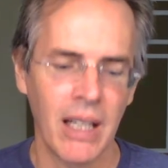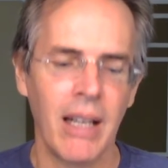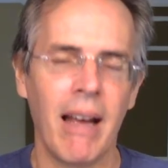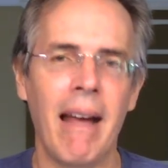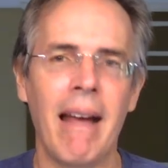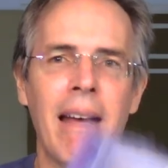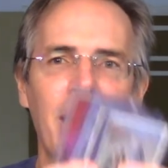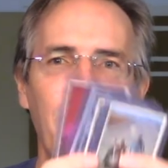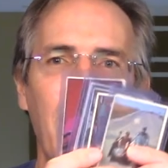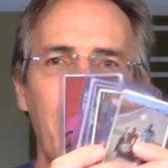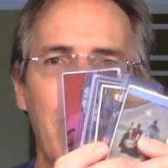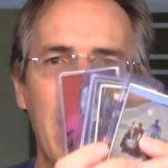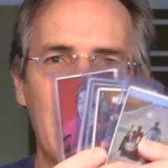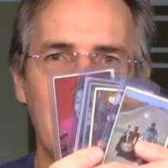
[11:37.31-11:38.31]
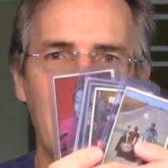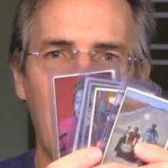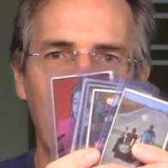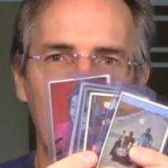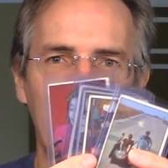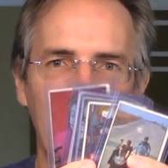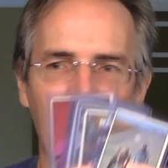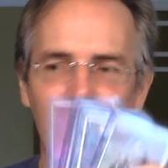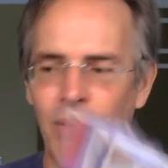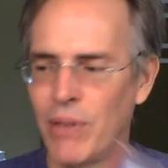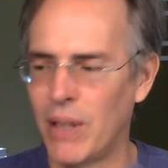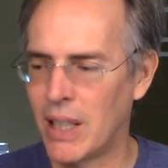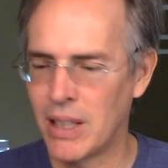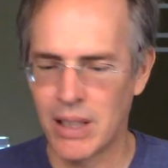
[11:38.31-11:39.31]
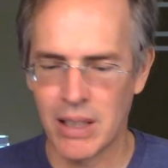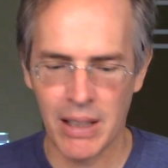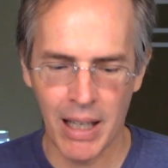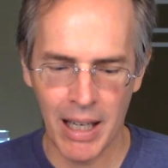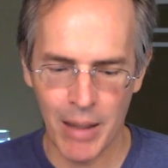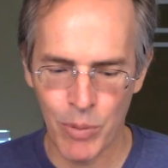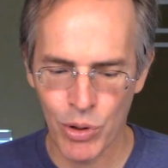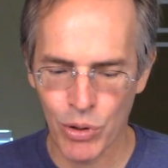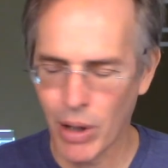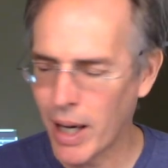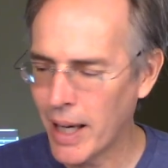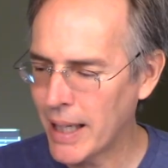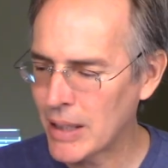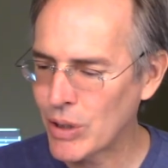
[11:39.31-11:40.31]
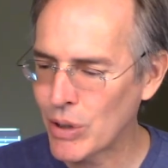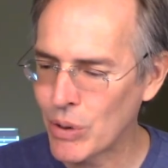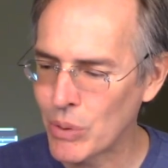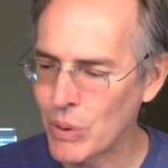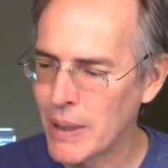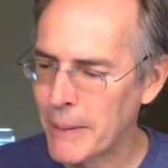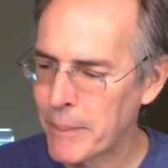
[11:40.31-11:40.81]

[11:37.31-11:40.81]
and my Bat Laffs set finished. I am trying to